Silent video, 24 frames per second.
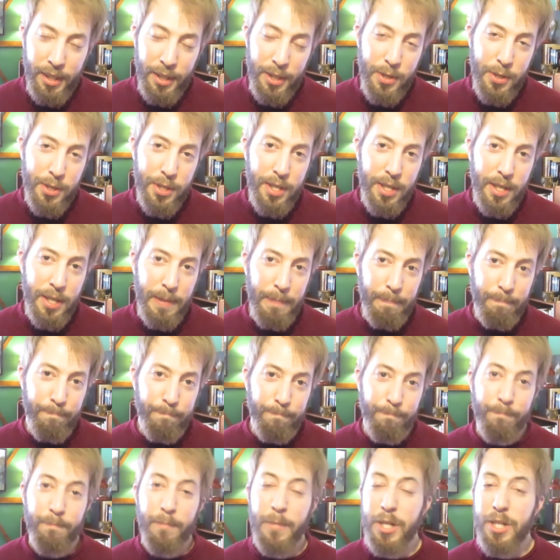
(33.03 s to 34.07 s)
You see,
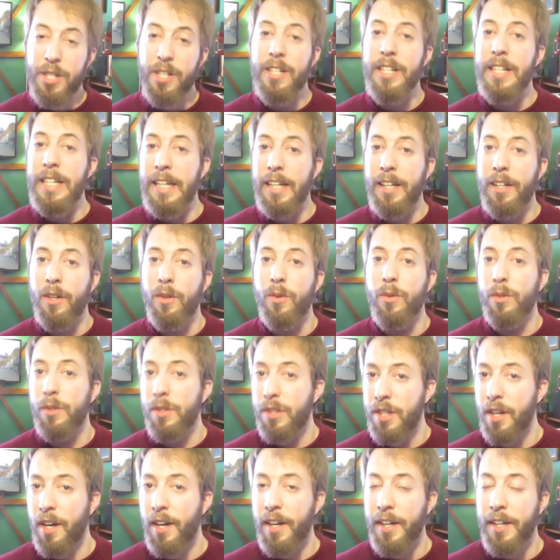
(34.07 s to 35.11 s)
Mr. Tico
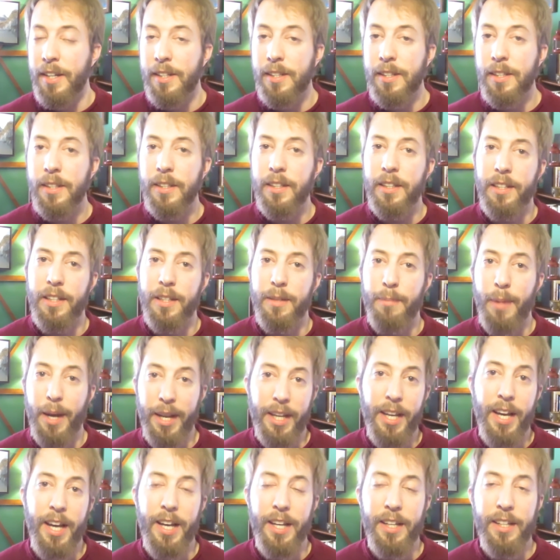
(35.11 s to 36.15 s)
died, my
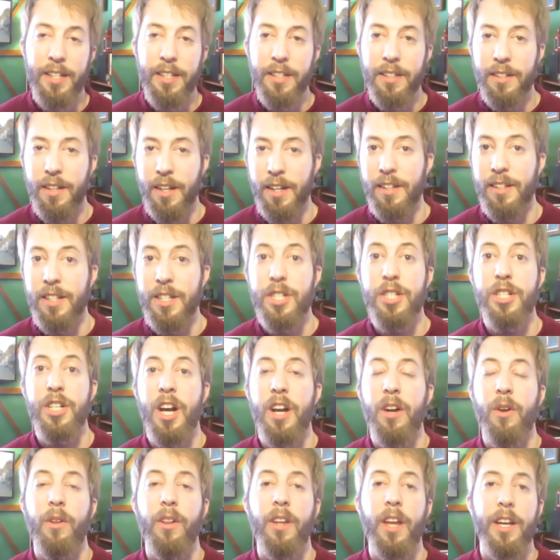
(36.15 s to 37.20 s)
cat, and this
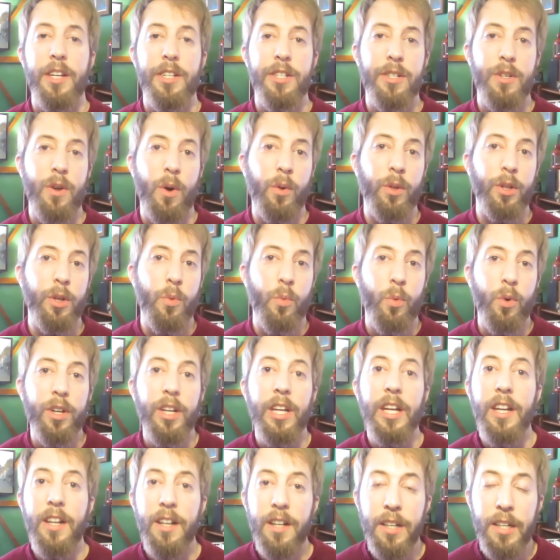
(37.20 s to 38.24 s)
channel has only
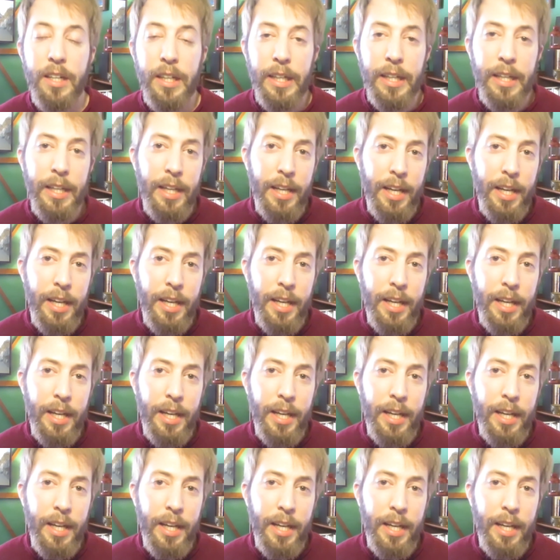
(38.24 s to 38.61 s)
one year,